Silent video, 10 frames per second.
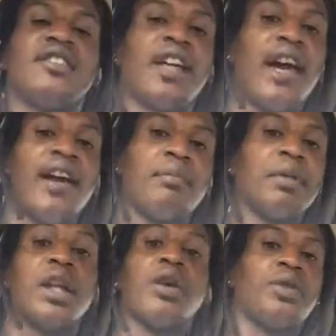just had
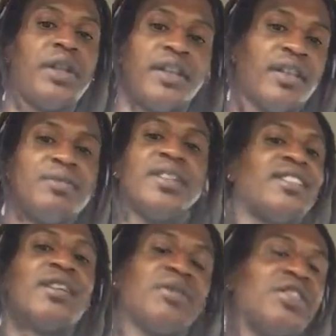bologna i'm
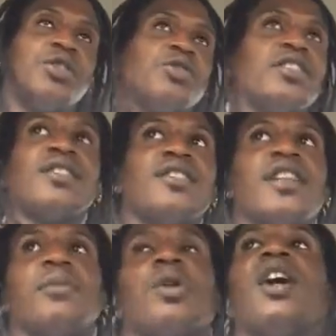just i'm just using this as
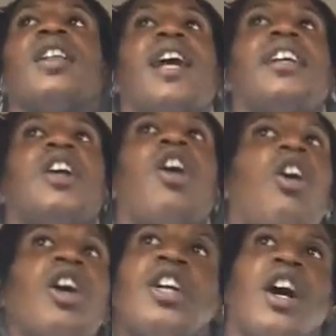example like y'all
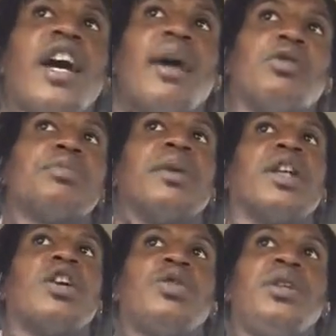all y'all had was
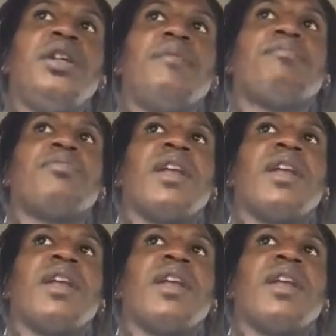bologna